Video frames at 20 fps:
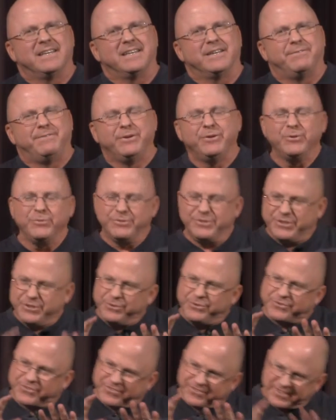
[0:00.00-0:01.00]
if you don't
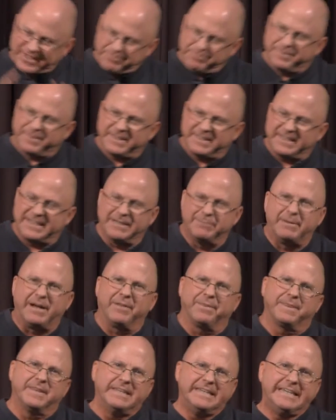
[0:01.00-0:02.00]
do something
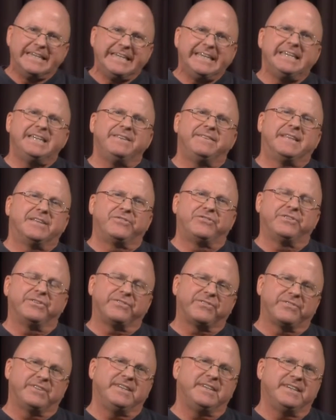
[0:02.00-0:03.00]
about the need that you
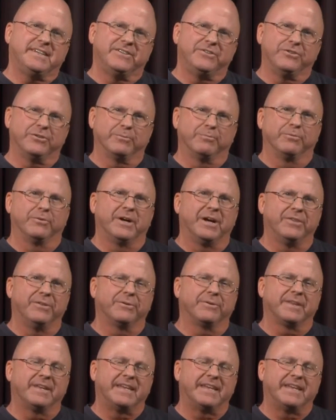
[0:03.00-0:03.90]
see in your brother,